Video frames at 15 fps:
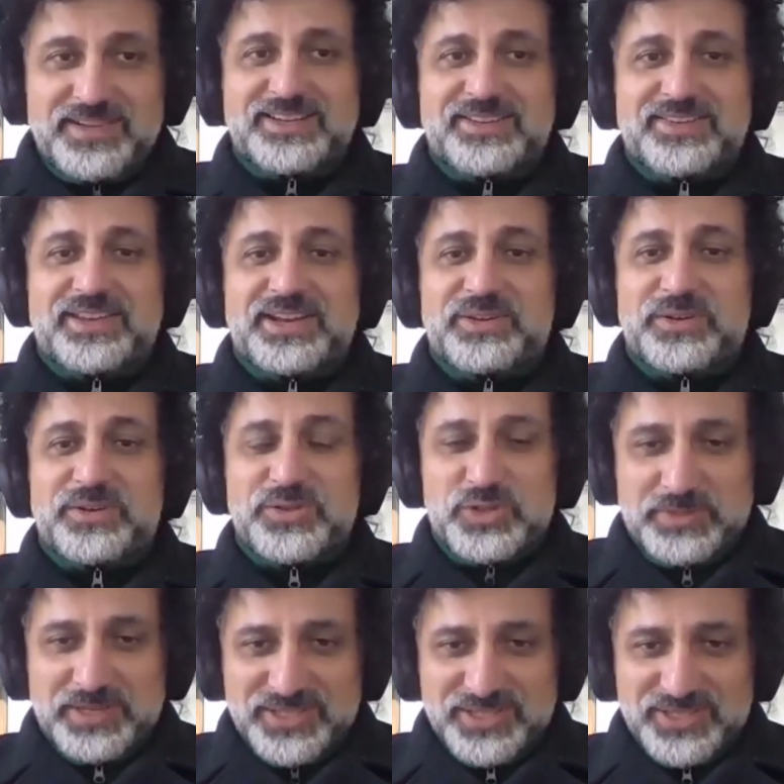I thank you so
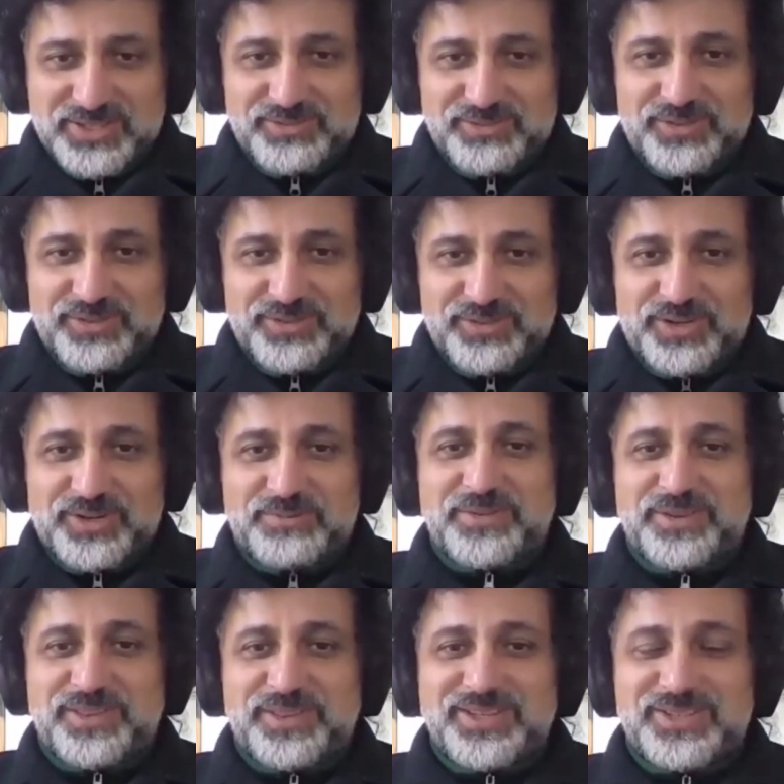much for
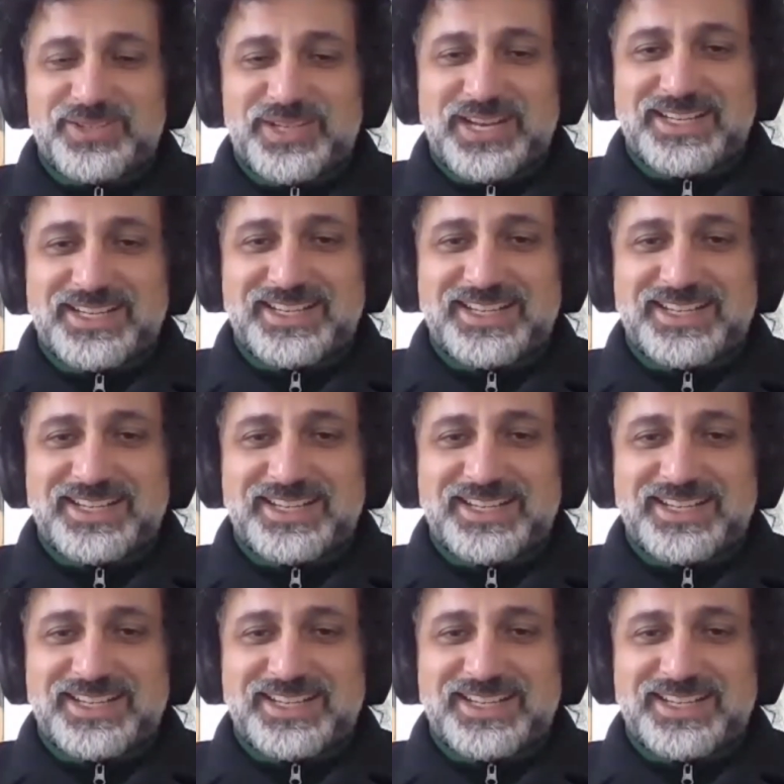being with us today.